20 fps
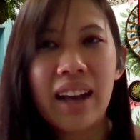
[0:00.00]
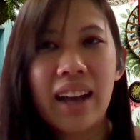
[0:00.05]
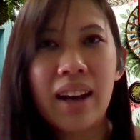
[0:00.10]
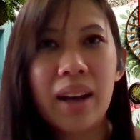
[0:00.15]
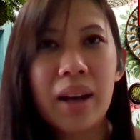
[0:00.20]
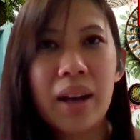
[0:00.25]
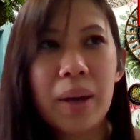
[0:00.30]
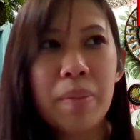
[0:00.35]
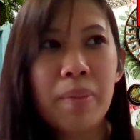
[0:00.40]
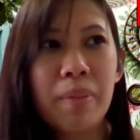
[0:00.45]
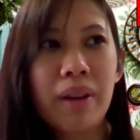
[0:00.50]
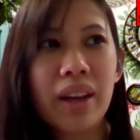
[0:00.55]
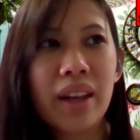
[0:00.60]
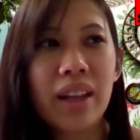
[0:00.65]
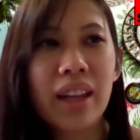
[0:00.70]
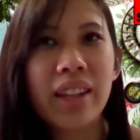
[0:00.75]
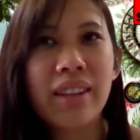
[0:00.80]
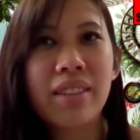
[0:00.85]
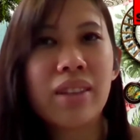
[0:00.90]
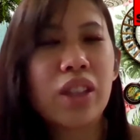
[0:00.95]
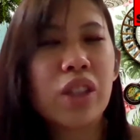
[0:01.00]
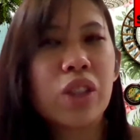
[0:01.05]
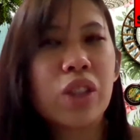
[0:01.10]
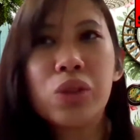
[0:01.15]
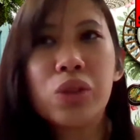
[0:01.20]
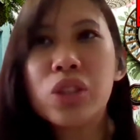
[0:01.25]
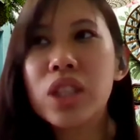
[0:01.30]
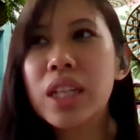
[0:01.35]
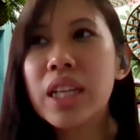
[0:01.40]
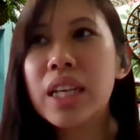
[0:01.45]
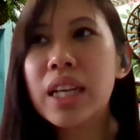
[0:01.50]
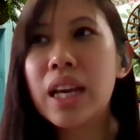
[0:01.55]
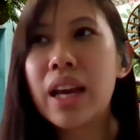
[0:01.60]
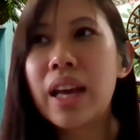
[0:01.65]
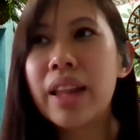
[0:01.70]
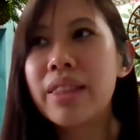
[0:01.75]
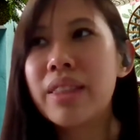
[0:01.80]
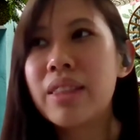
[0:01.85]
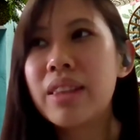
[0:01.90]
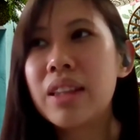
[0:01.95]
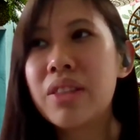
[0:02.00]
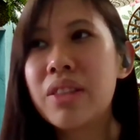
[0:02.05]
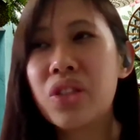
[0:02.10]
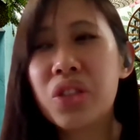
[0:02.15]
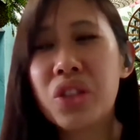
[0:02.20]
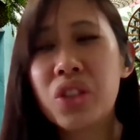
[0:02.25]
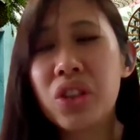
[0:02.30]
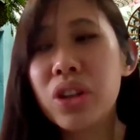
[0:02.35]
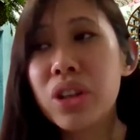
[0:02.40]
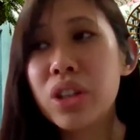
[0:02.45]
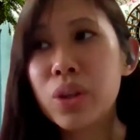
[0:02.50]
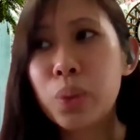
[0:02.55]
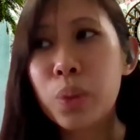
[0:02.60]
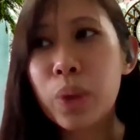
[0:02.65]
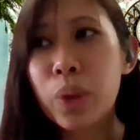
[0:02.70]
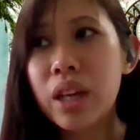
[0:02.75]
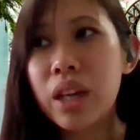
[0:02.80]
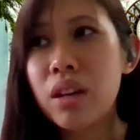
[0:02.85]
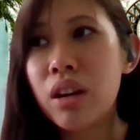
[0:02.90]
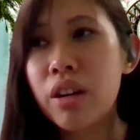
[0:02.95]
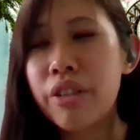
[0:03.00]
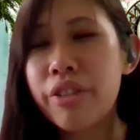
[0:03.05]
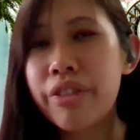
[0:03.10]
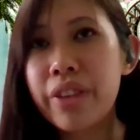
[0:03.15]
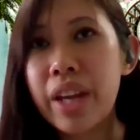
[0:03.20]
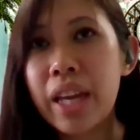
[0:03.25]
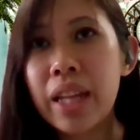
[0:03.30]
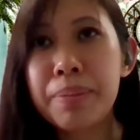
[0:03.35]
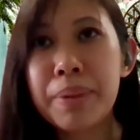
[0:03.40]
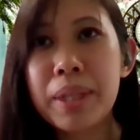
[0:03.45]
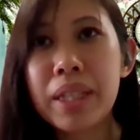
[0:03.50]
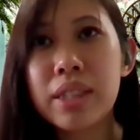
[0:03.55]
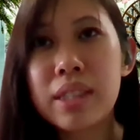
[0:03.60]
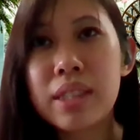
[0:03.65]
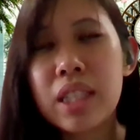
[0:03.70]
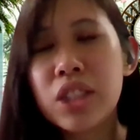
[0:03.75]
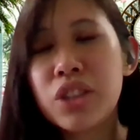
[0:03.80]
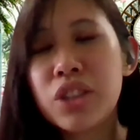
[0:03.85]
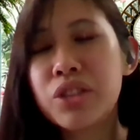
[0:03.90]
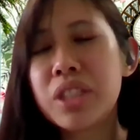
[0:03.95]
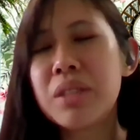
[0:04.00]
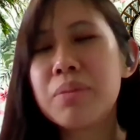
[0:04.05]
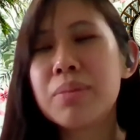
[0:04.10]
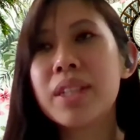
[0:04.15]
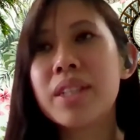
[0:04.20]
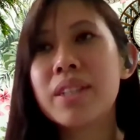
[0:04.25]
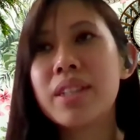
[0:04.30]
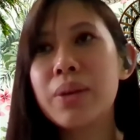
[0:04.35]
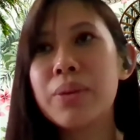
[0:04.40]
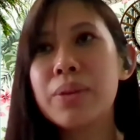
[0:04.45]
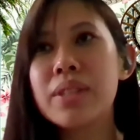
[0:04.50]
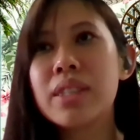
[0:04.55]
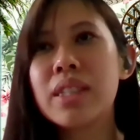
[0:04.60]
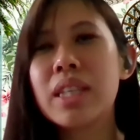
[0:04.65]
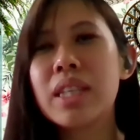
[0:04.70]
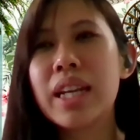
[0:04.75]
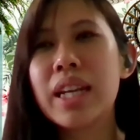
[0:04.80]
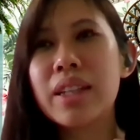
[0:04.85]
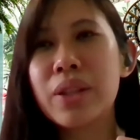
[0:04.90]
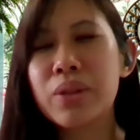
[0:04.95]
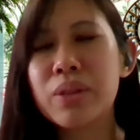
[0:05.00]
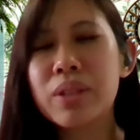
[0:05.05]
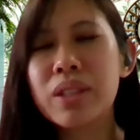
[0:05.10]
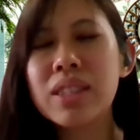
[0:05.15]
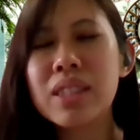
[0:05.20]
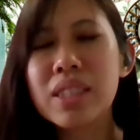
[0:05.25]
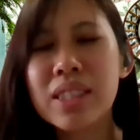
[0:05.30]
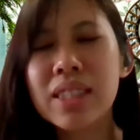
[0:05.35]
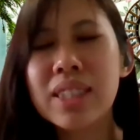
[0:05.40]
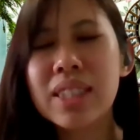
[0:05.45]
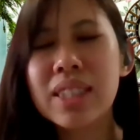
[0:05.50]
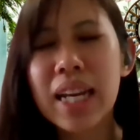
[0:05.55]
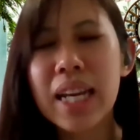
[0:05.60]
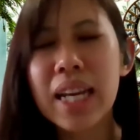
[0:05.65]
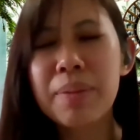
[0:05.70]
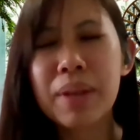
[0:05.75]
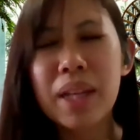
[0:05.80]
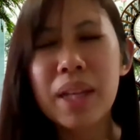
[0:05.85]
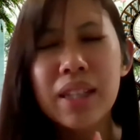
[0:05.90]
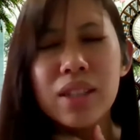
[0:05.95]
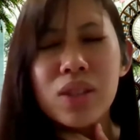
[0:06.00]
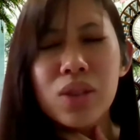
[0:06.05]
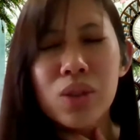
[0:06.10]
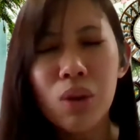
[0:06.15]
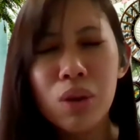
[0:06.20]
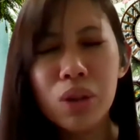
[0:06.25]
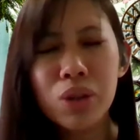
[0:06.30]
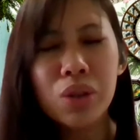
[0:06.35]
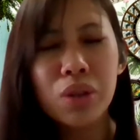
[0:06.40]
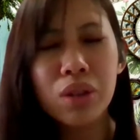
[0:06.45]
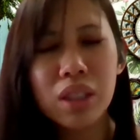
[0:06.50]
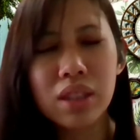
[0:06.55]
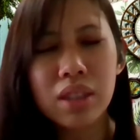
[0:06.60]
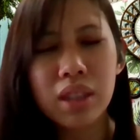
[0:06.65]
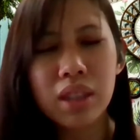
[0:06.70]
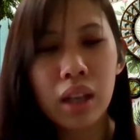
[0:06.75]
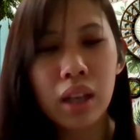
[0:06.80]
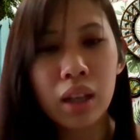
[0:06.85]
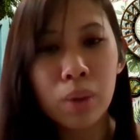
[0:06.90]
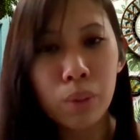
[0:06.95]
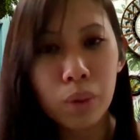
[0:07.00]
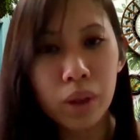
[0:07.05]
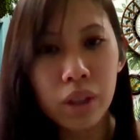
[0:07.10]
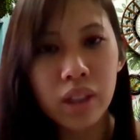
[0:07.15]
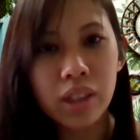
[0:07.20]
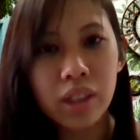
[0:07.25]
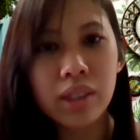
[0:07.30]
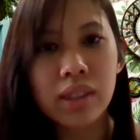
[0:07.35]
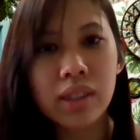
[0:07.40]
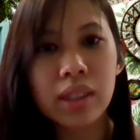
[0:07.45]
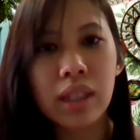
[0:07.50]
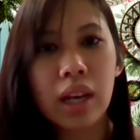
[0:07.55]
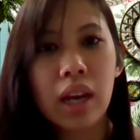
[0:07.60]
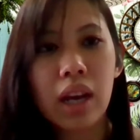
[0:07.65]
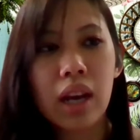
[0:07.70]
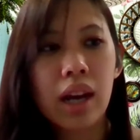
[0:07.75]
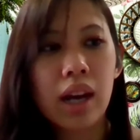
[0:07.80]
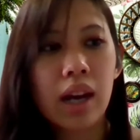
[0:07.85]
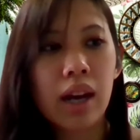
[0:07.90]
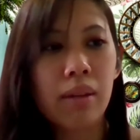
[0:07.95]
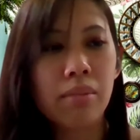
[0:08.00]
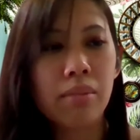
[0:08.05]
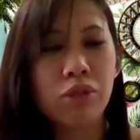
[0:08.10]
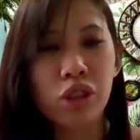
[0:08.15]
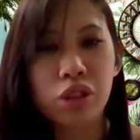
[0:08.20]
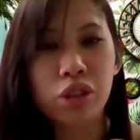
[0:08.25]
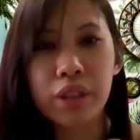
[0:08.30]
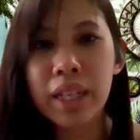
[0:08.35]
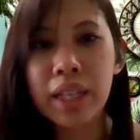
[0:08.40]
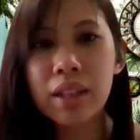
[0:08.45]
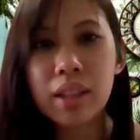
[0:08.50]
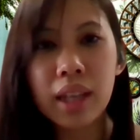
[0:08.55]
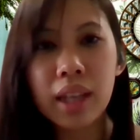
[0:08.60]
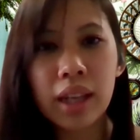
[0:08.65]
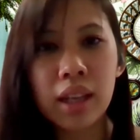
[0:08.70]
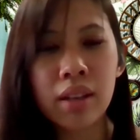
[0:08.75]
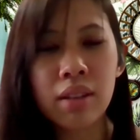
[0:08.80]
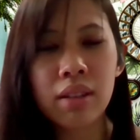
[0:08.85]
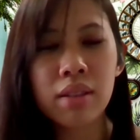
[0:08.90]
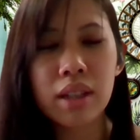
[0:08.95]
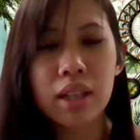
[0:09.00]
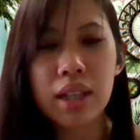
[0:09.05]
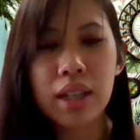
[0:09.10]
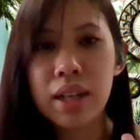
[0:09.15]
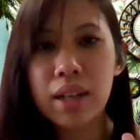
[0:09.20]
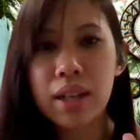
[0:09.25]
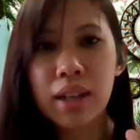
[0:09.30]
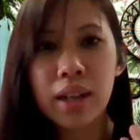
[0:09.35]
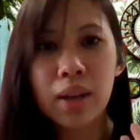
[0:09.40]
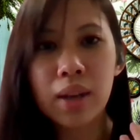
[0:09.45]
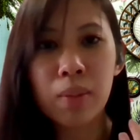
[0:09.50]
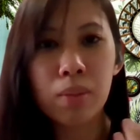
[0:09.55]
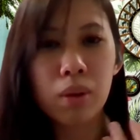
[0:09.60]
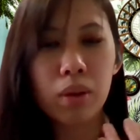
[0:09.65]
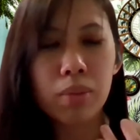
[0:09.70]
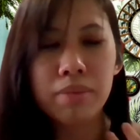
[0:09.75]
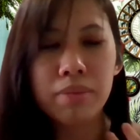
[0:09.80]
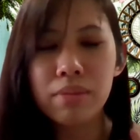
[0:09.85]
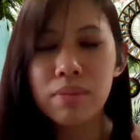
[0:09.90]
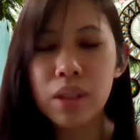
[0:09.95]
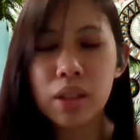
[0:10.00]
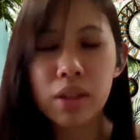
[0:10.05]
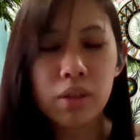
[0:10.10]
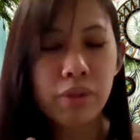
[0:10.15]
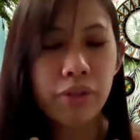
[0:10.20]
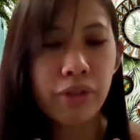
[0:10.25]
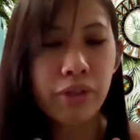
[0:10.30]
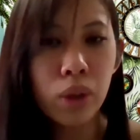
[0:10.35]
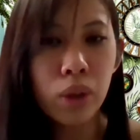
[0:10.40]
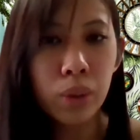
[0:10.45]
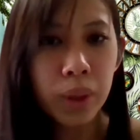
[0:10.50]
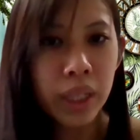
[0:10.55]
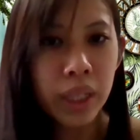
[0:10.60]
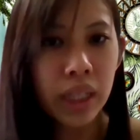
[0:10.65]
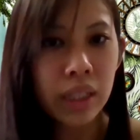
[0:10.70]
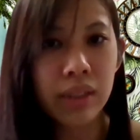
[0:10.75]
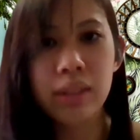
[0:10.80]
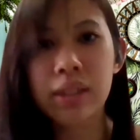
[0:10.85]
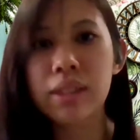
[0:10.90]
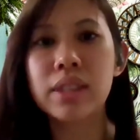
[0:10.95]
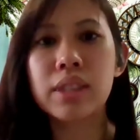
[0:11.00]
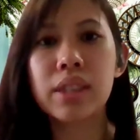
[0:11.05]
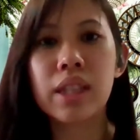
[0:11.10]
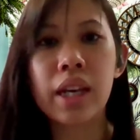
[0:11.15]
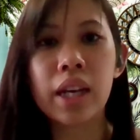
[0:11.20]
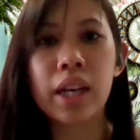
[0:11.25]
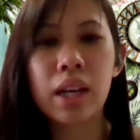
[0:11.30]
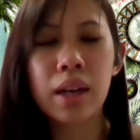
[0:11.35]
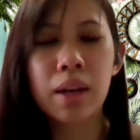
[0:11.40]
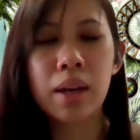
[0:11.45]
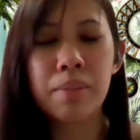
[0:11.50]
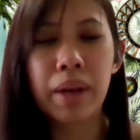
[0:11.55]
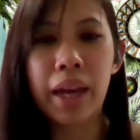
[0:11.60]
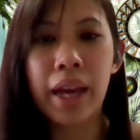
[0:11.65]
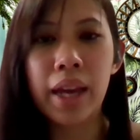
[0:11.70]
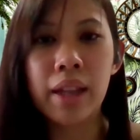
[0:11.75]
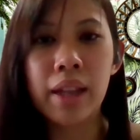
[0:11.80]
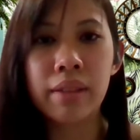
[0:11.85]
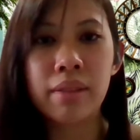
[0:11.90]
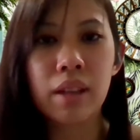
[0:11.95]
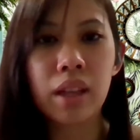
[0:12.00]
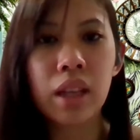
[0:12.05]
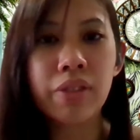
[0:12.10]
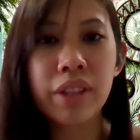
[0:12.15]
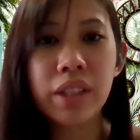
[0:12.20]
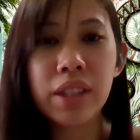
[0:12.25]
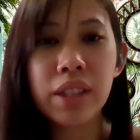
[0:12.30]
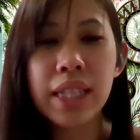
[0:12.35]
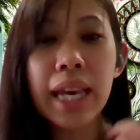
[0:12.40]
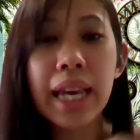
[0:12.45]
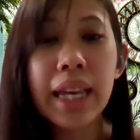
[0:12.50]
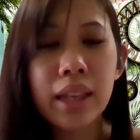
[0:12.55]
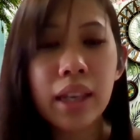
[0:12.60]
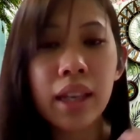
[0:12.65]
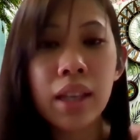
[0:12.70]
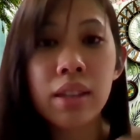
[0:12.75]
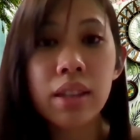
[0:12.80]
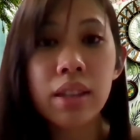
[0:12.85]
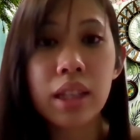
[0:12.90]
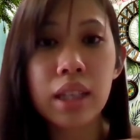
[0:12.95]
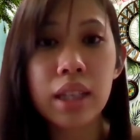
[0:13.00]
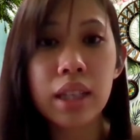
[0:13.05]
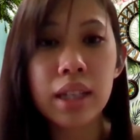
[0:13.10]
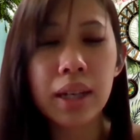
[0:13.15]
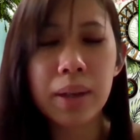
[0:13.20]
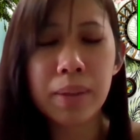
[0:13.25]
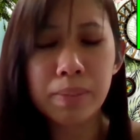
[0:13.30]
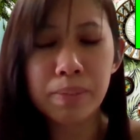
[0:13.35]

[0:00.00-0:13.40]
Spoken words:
And usually at the third week of NPC treatment, they would say that, this is a time that the sore throat is getting worse, drinking fluids, and even taking the